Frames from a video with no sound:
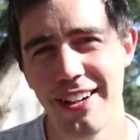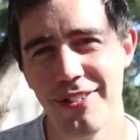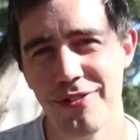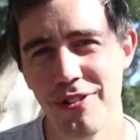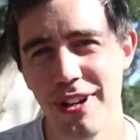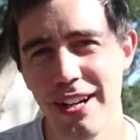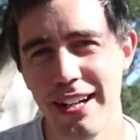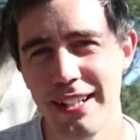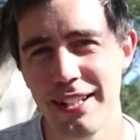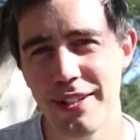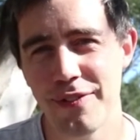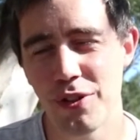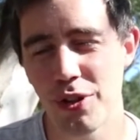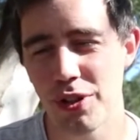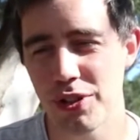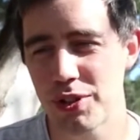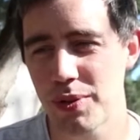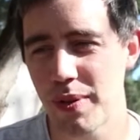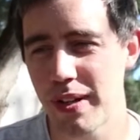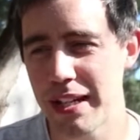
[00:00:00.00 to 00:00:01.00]
Really, you've
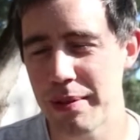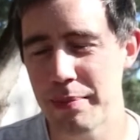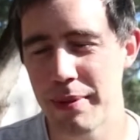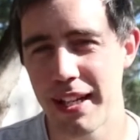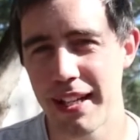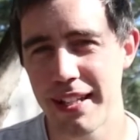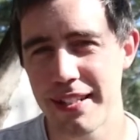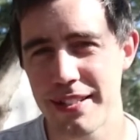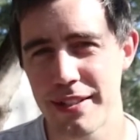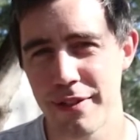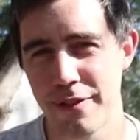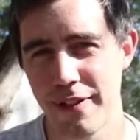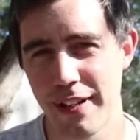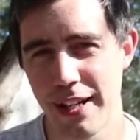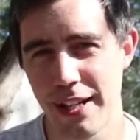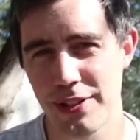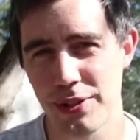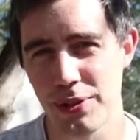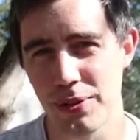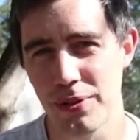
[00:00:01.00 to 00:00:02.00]
got 20 minutes to fill
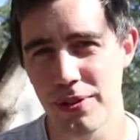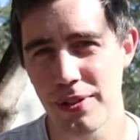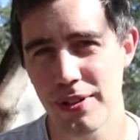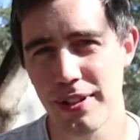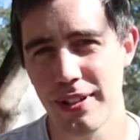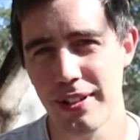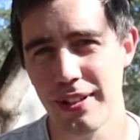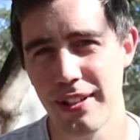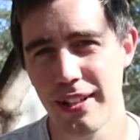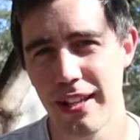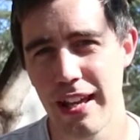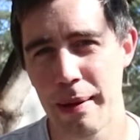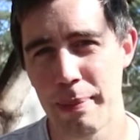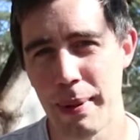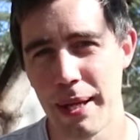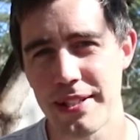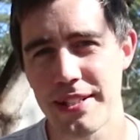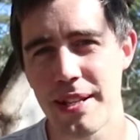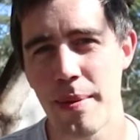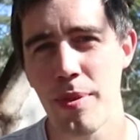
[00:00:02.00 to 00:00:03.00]
a talk
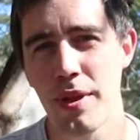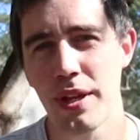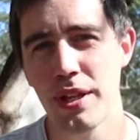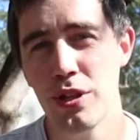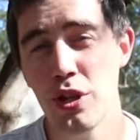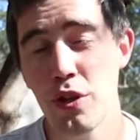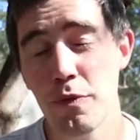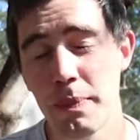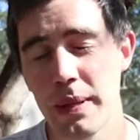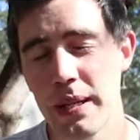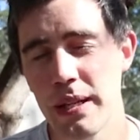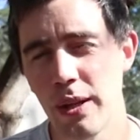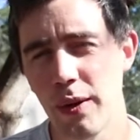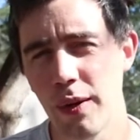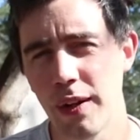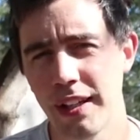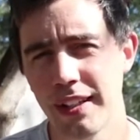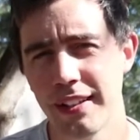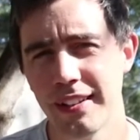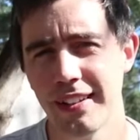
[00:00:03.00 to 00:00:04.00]
about something you've been
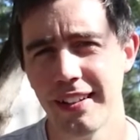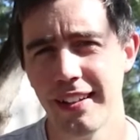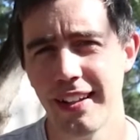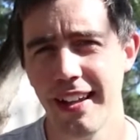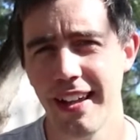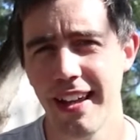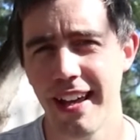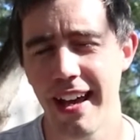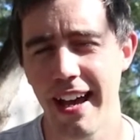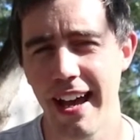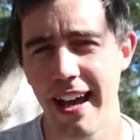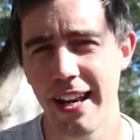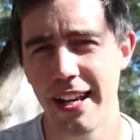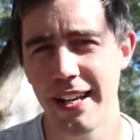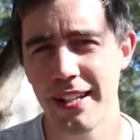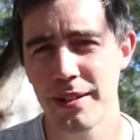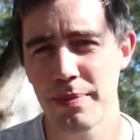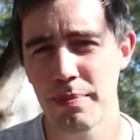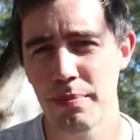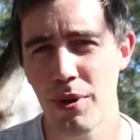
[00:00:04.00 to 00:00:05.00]
doing.
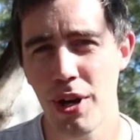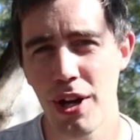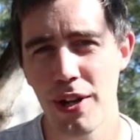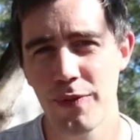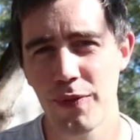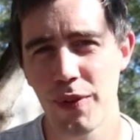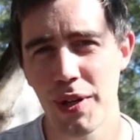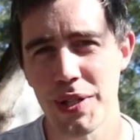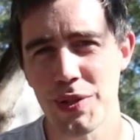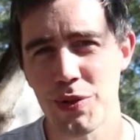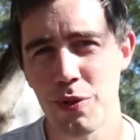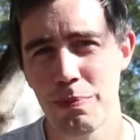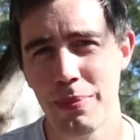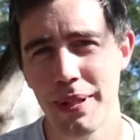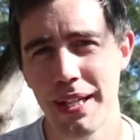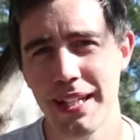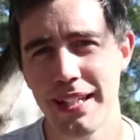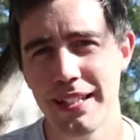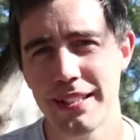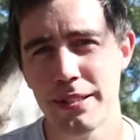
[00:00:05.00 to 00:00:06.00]
And my advice would
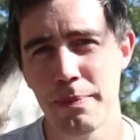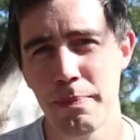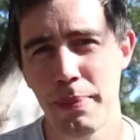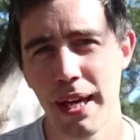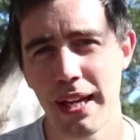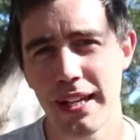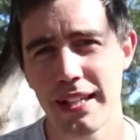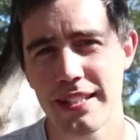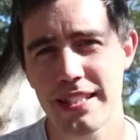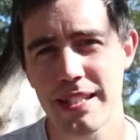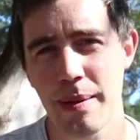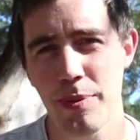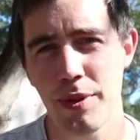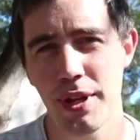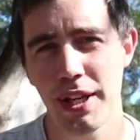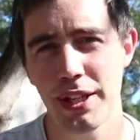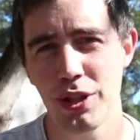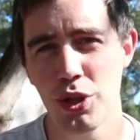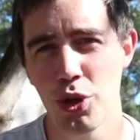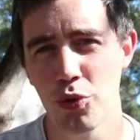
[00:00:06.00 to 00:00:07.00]
be to pick
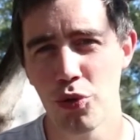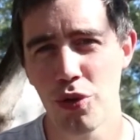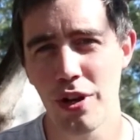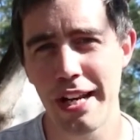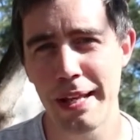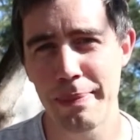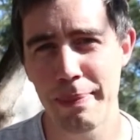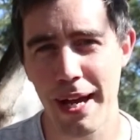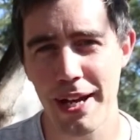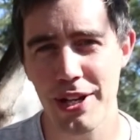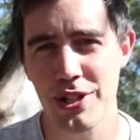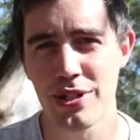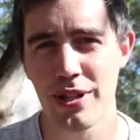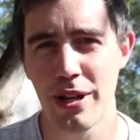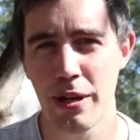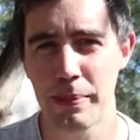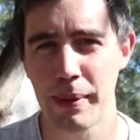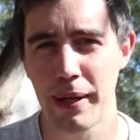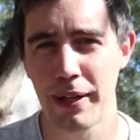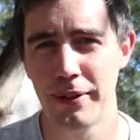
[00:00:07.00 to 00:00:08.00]
something you're really
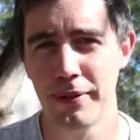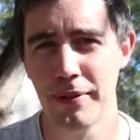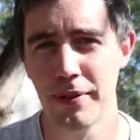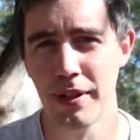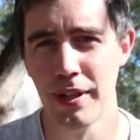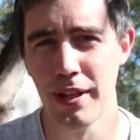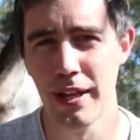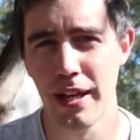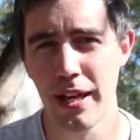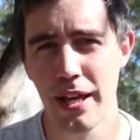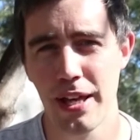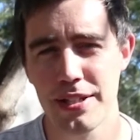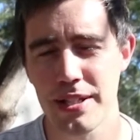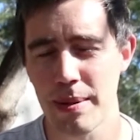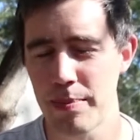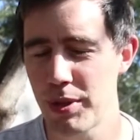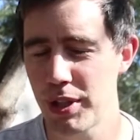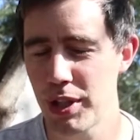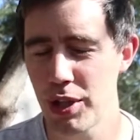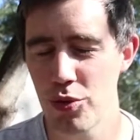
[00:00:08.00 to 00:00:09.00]
passionate about,
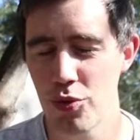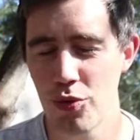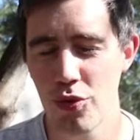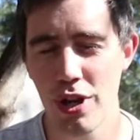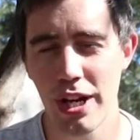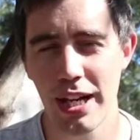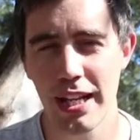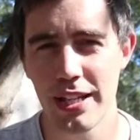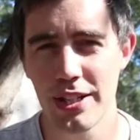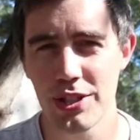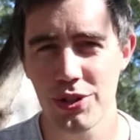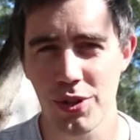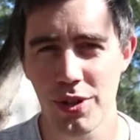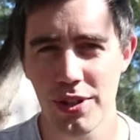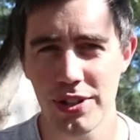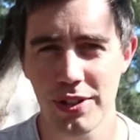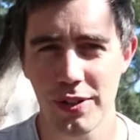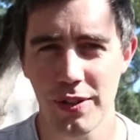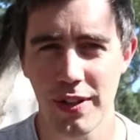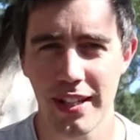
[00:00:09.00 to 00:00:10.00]
something you really enjoy
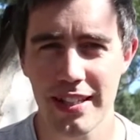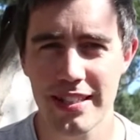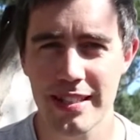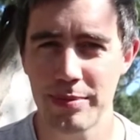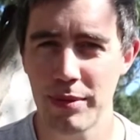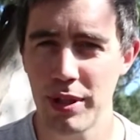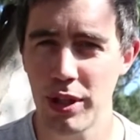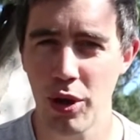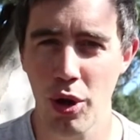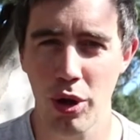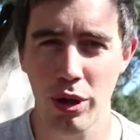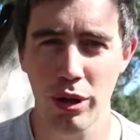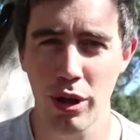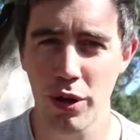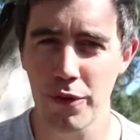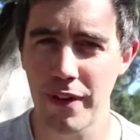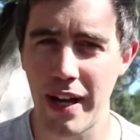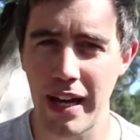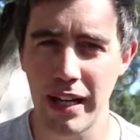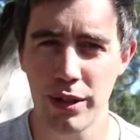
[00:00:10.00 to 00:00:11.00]
doing, something you got a lot
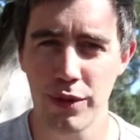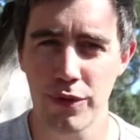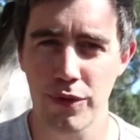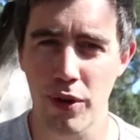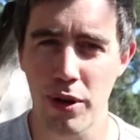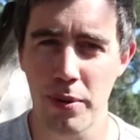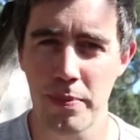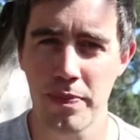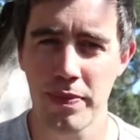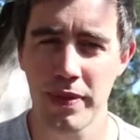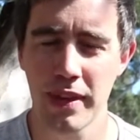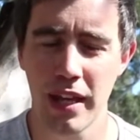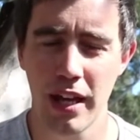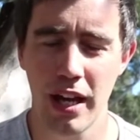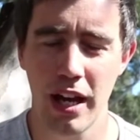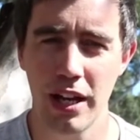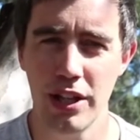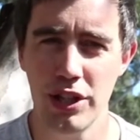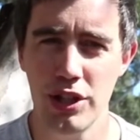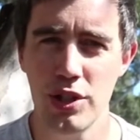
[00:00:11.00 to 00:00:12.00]
of value from,
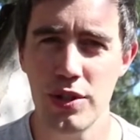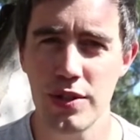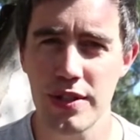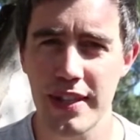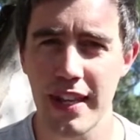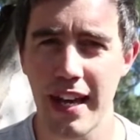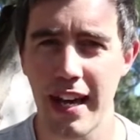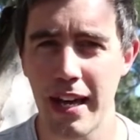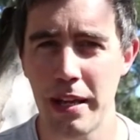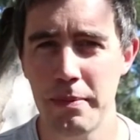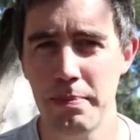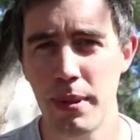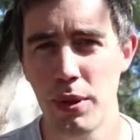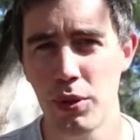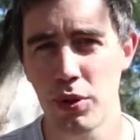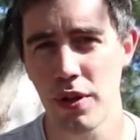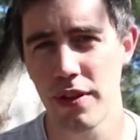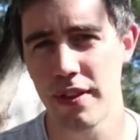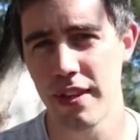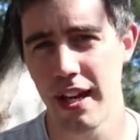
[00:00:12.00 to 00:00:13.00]
and use that and
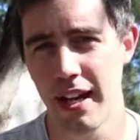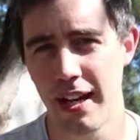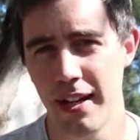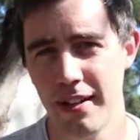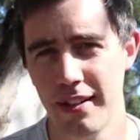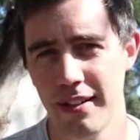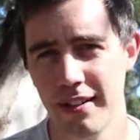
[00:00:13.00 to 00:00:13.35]
build on that.